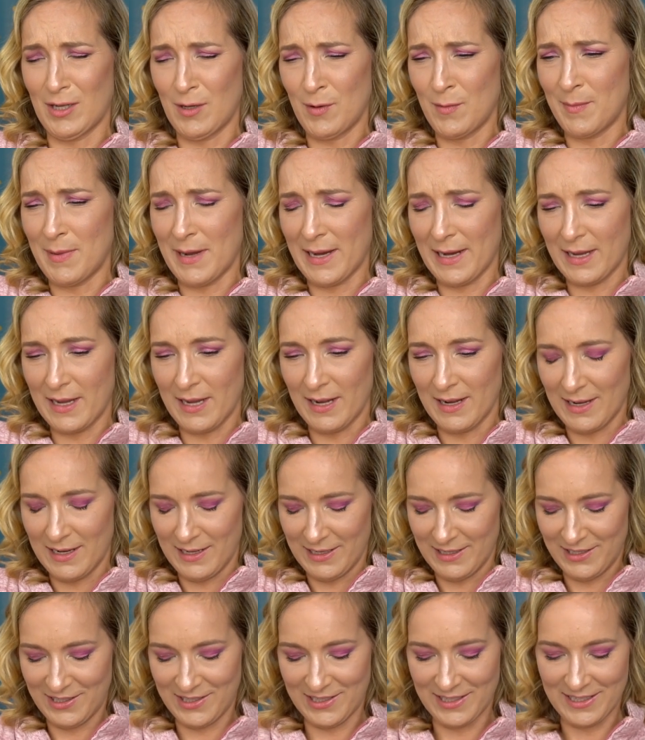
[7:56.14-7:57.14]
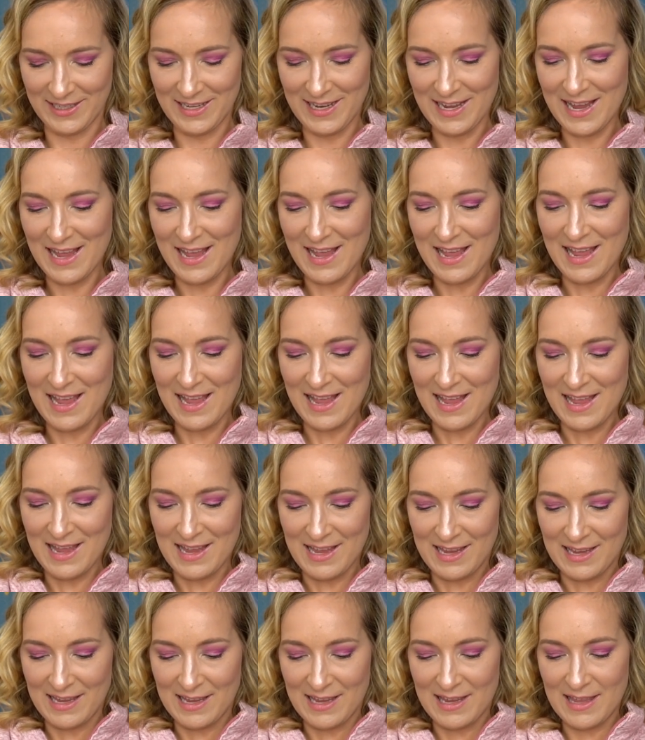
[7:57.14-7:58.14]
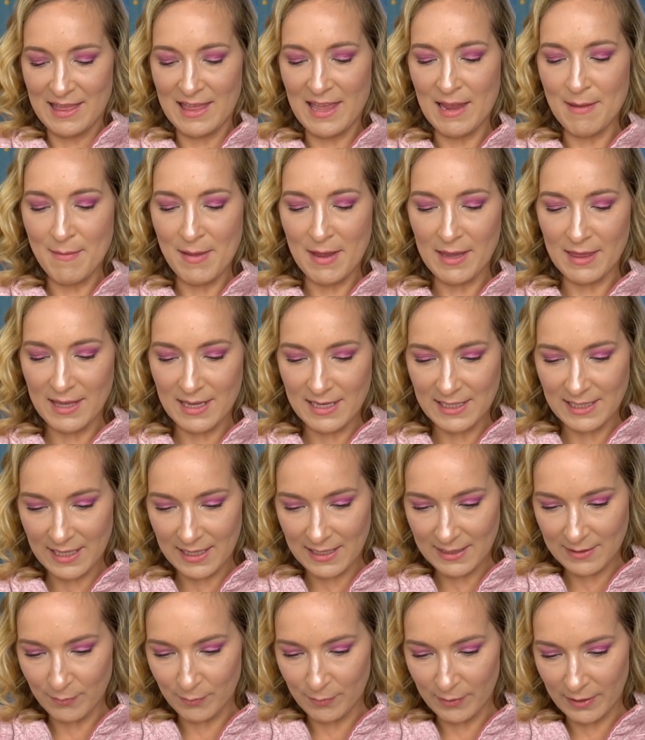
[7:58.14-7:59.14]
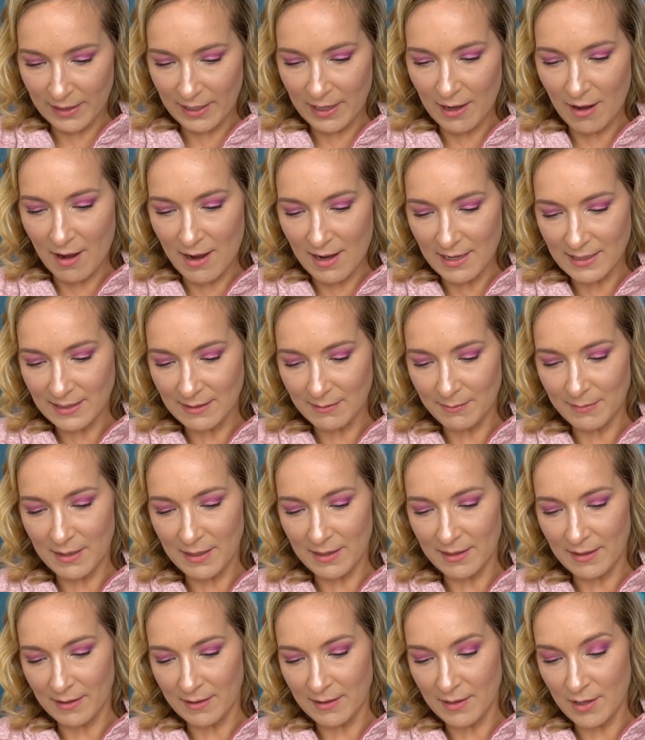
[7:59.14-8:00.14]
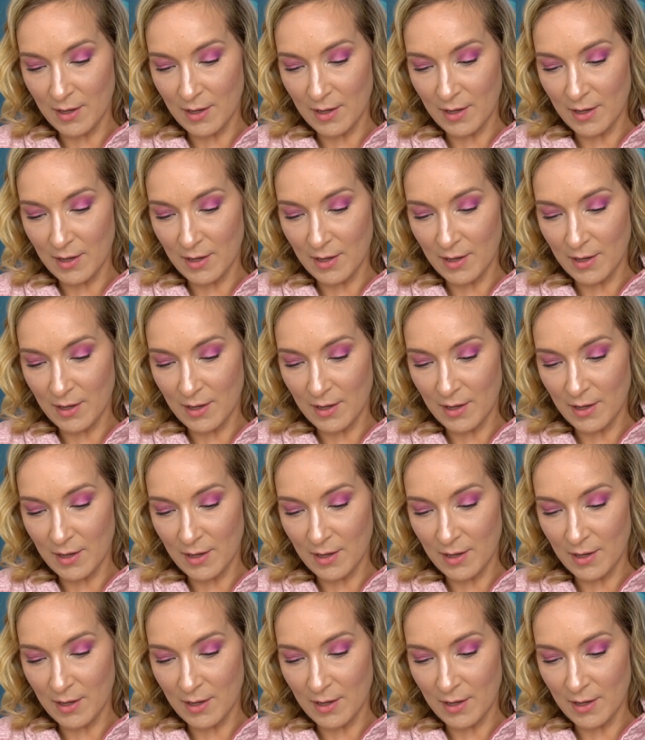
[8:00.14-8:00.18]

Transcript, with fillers: Oh my gosh. They make these things really awesome that the,